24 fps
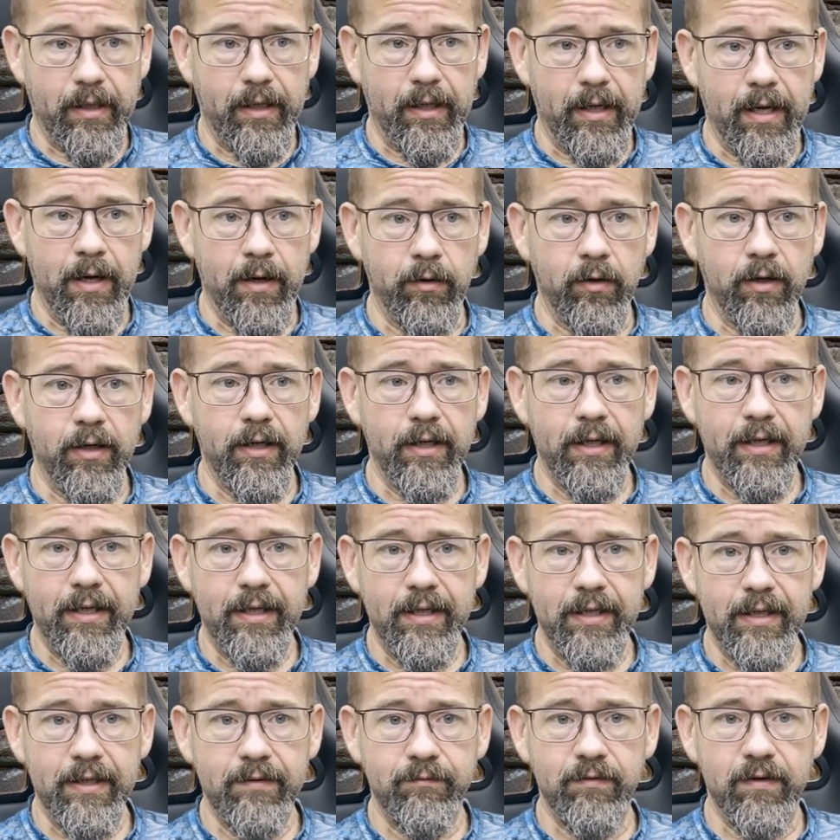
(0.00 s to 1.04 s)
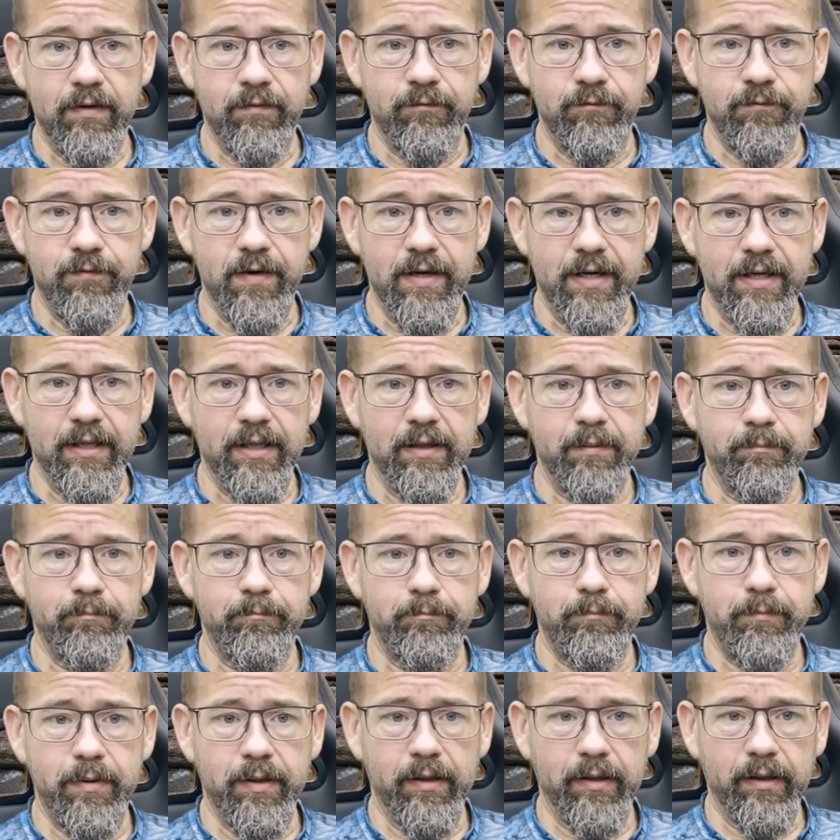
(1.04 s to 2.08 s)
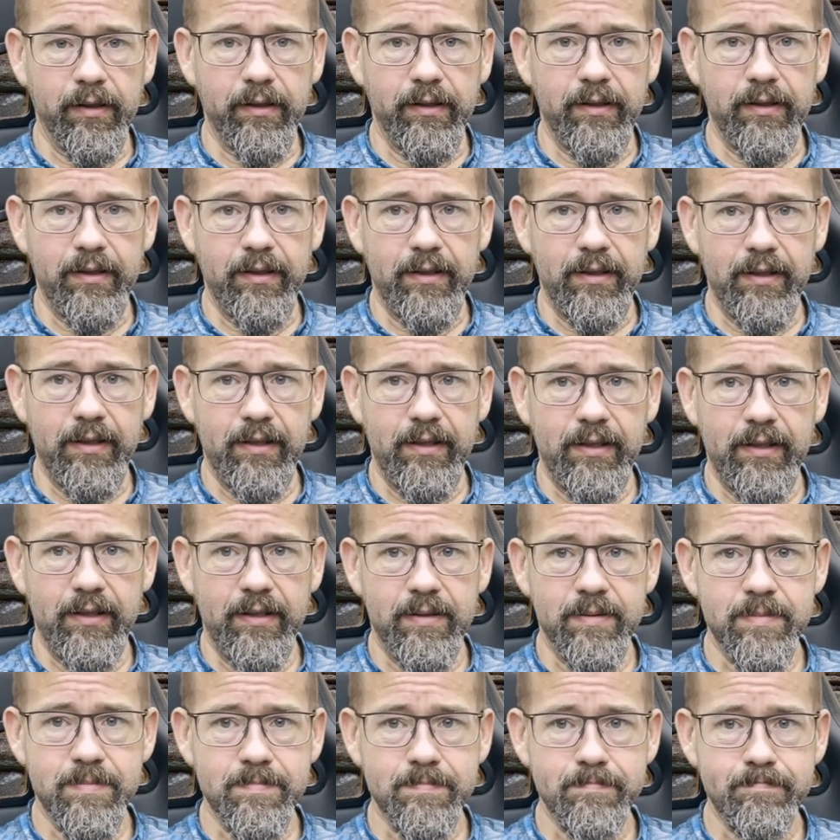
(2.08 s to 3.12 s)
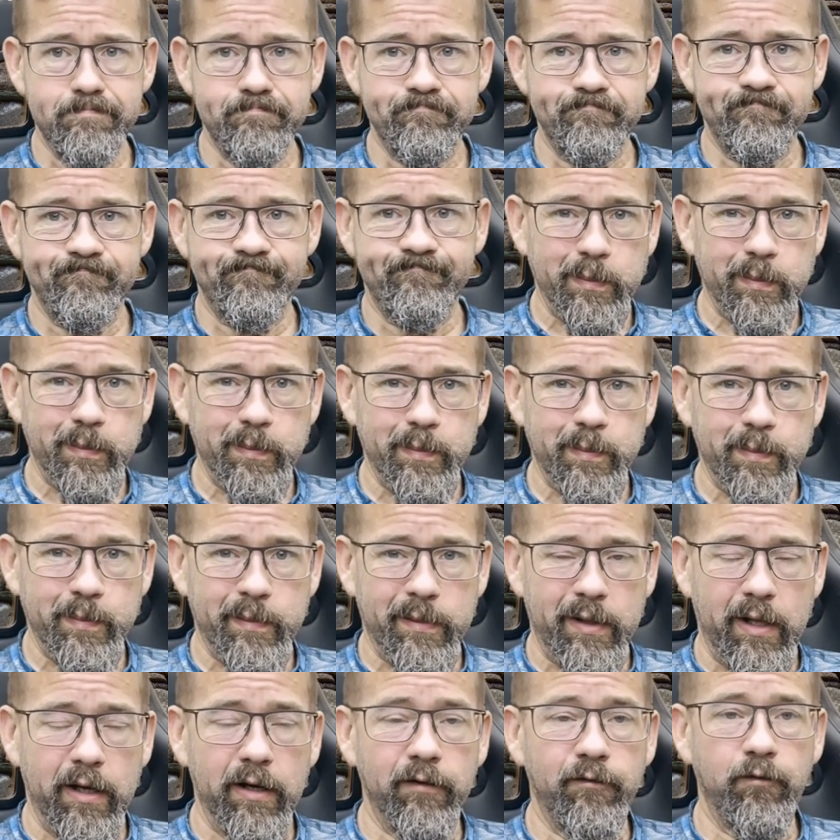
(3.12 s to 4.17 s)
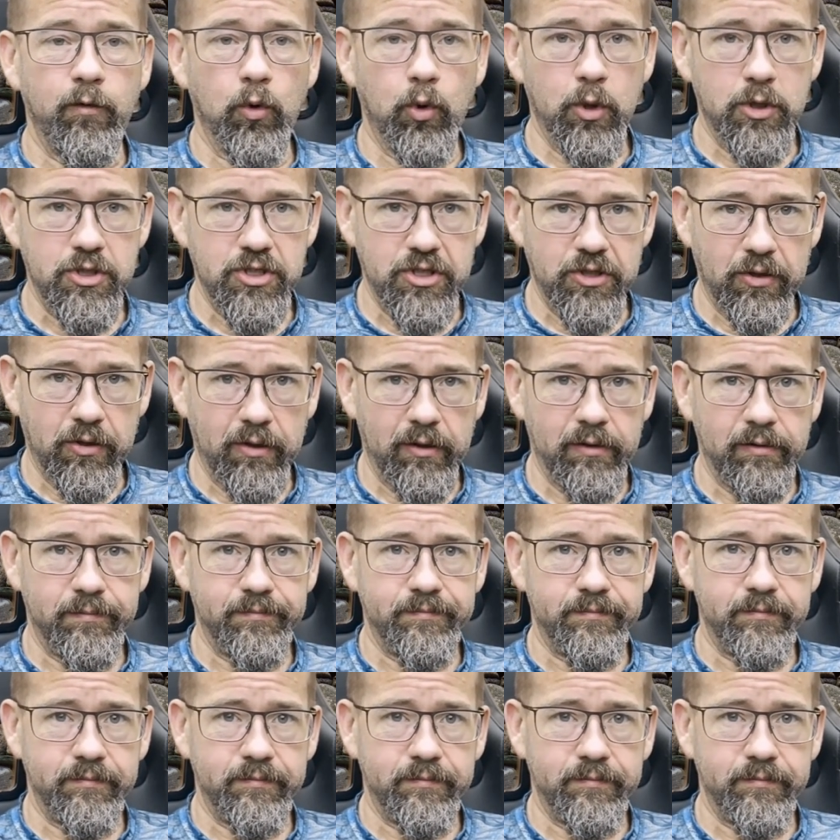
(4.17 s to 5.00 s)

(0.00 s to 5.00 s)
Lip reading: I'm going to give availability a 4-star.